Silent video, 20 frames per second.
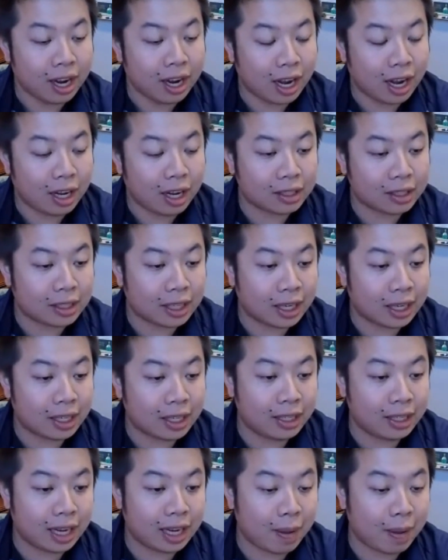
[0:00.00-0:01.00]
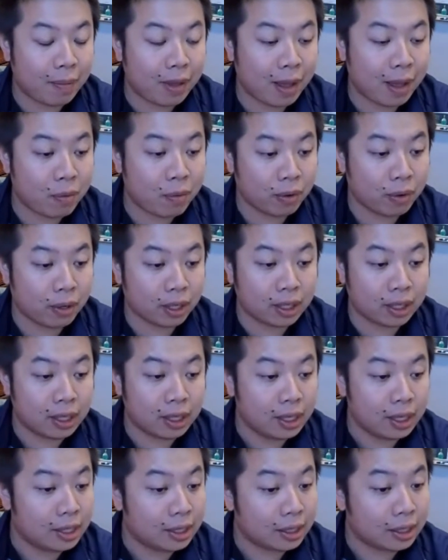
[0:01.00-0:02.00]
Outside his IBM work,
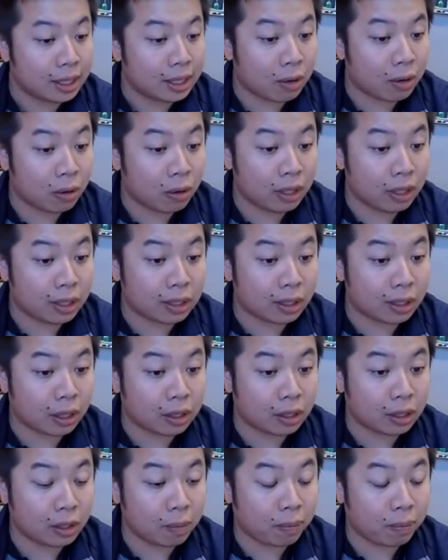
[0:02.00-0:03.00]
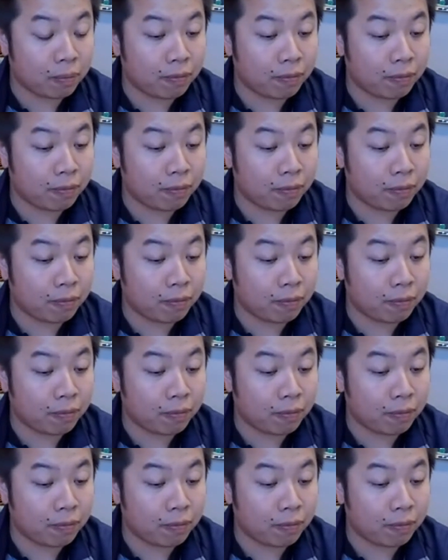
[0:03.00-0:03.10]
Dakuo is also